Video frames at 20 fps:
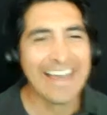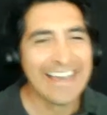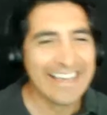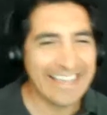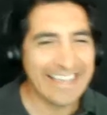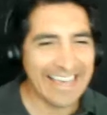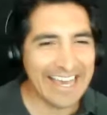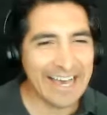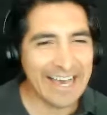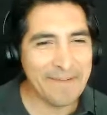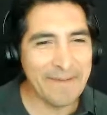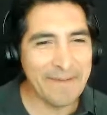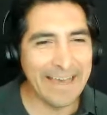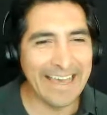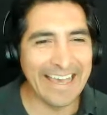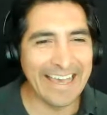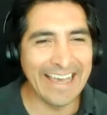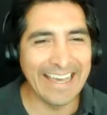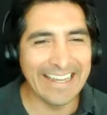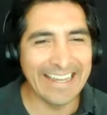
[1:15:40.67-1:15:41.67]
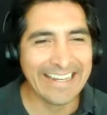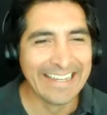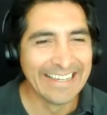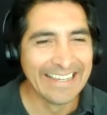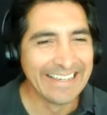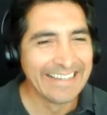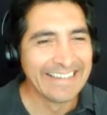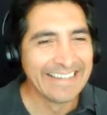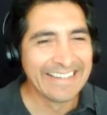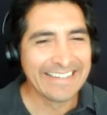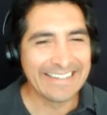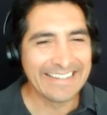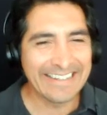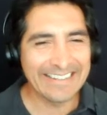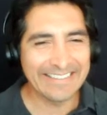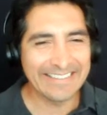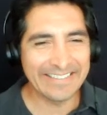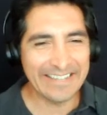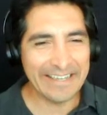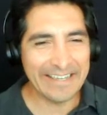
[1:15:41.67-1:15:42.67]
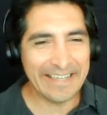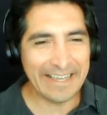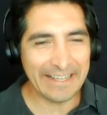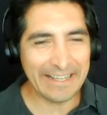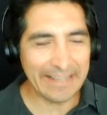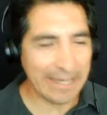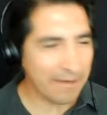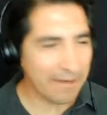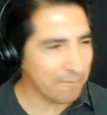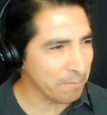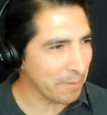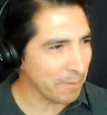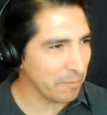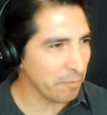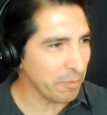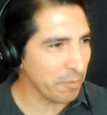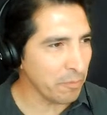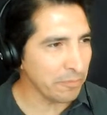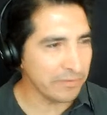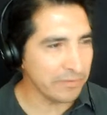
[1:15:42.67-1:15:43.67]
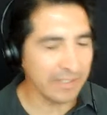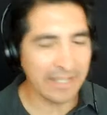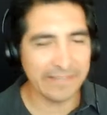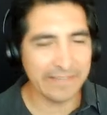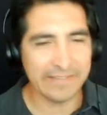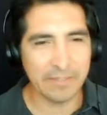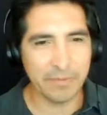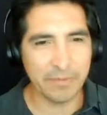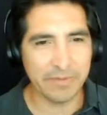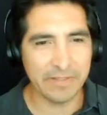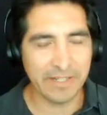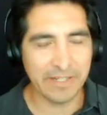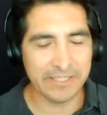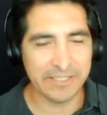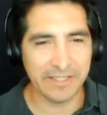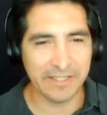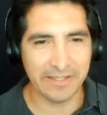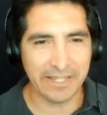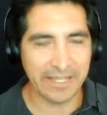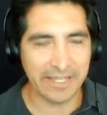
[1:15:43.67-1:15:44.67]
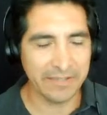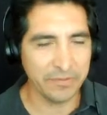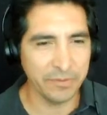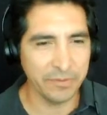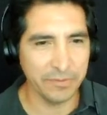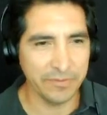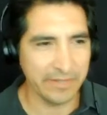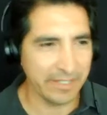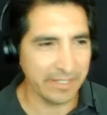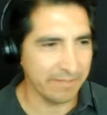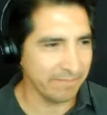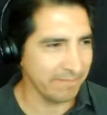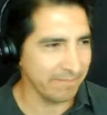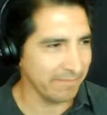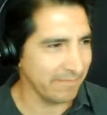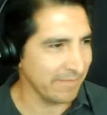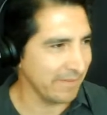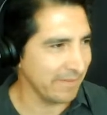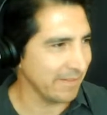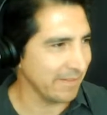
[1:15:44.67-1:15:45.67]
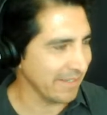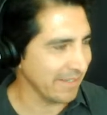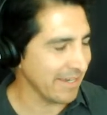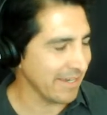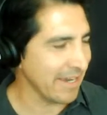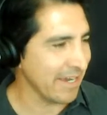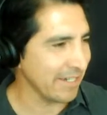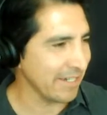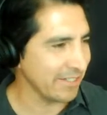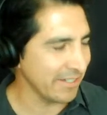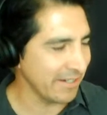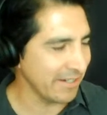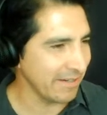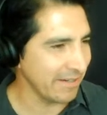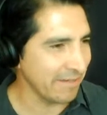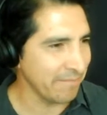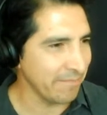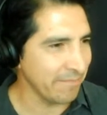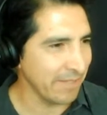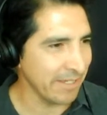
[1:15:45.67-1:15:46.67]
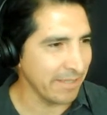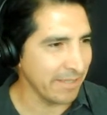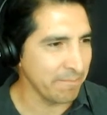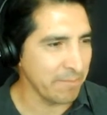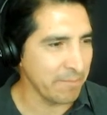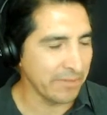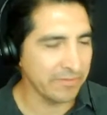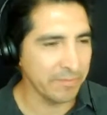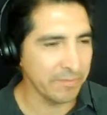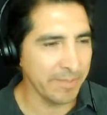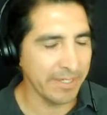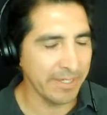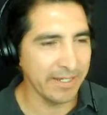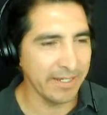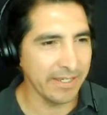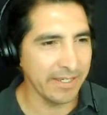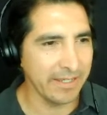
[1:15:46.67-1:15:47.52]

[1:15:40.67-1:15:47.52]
Yeah, man. Good to see you. Yeah, I don't. When was the last time we saw each other? I guess it was at. Gosh, it must have been.